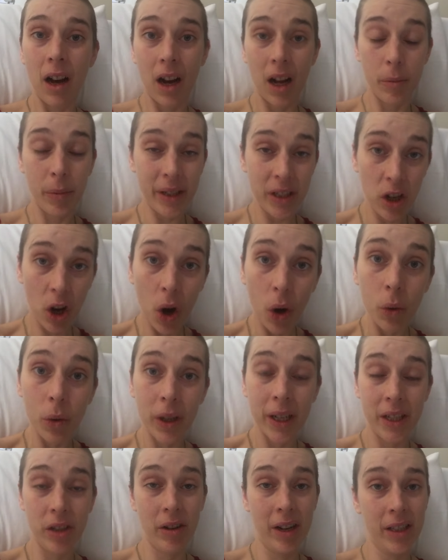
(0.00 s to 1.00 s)
I'll be
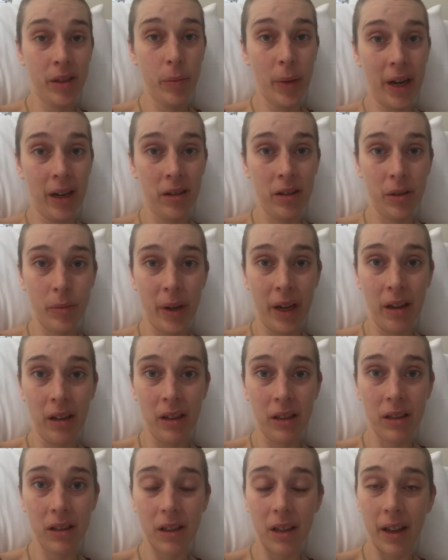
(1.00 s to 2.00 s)
totally transparent about
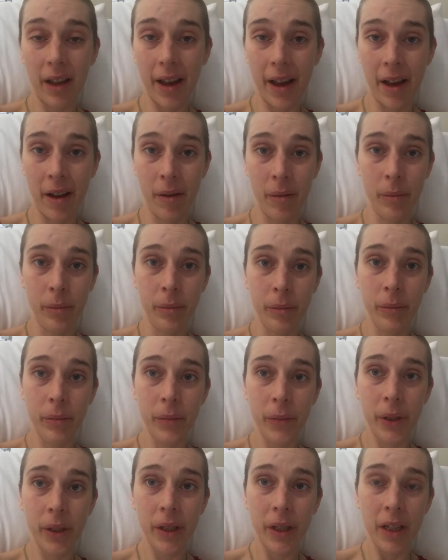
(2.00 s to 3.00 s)
it. Um,
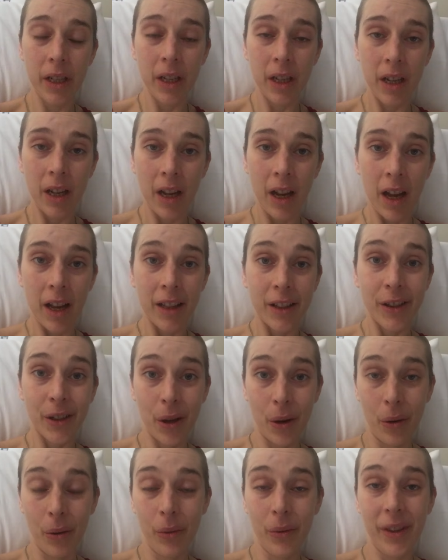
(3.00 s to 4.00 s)

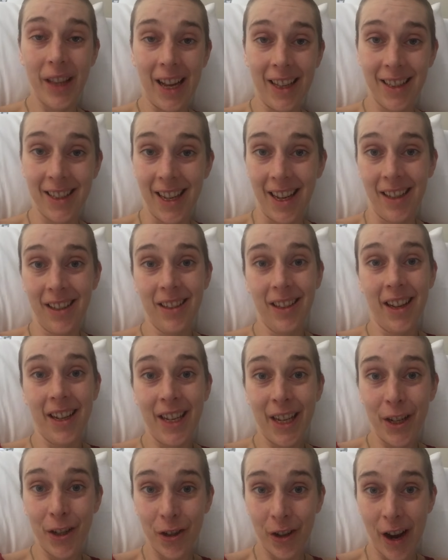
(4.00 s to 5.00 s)
so that's it. I
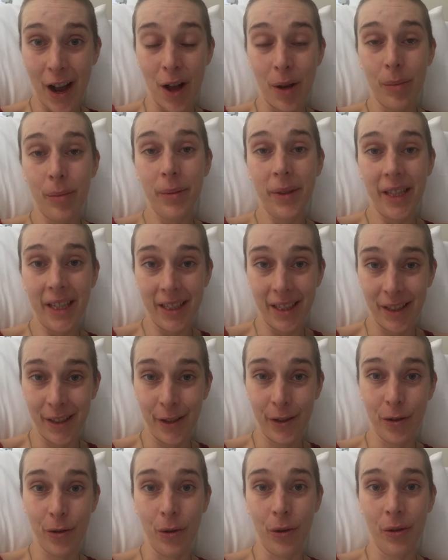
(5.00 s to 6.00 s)
need your help. This is
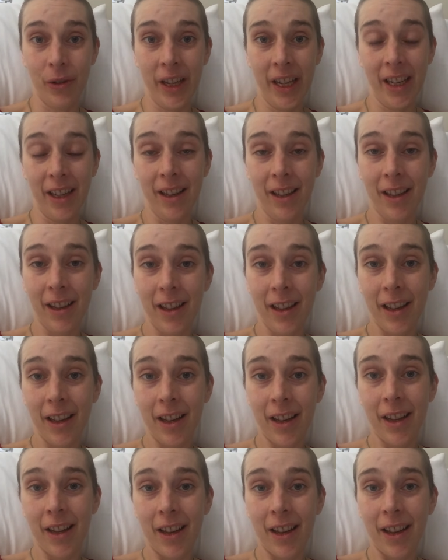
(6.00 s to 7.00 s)
the story.
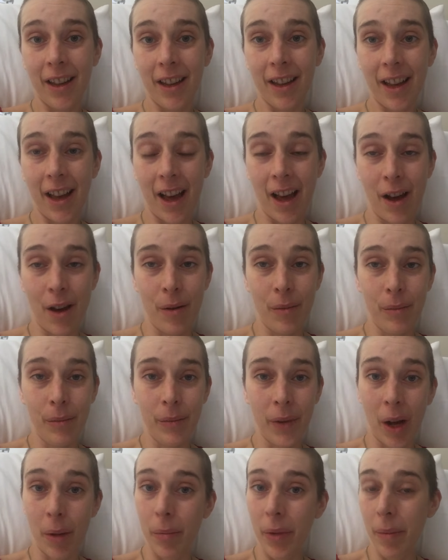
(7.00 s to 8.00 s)

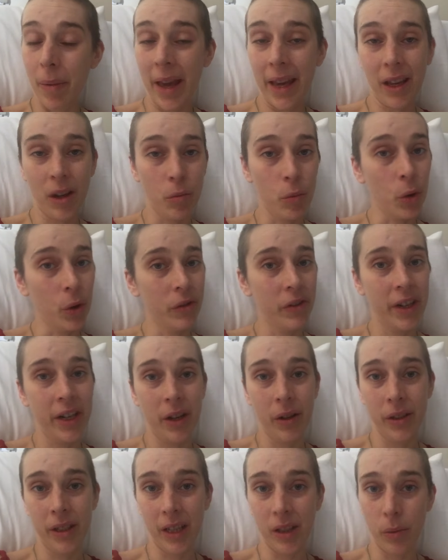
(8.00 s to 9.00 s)
Um, I'll be making more
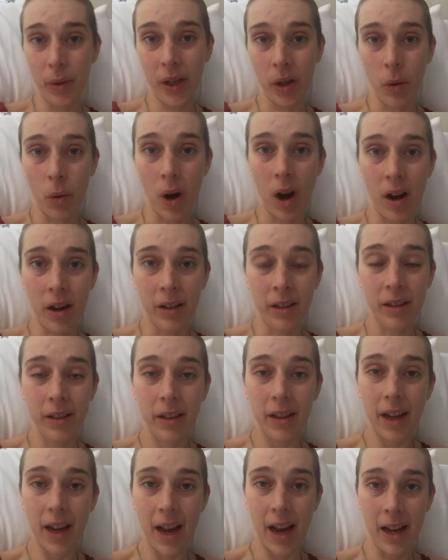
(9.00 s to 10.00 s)
videos as we go on
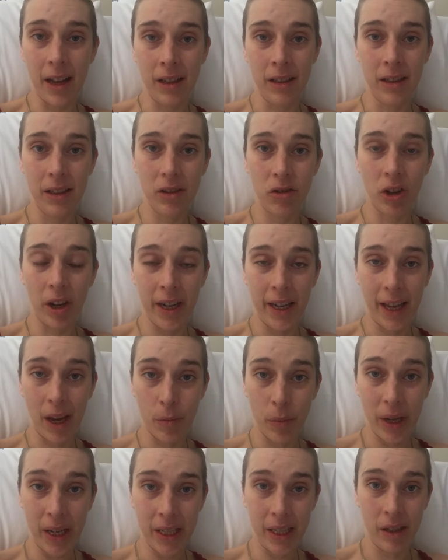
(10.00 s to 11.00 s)
and trying to
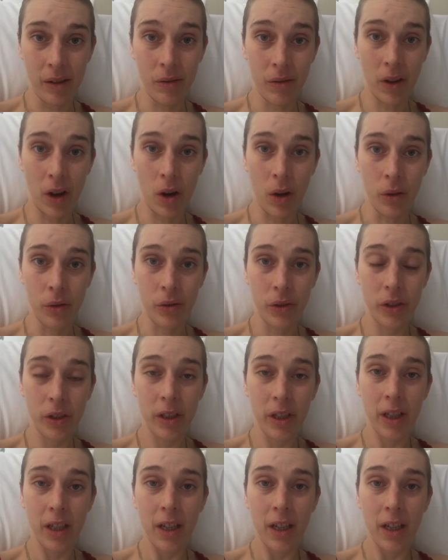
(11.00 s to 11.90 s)
get media involved.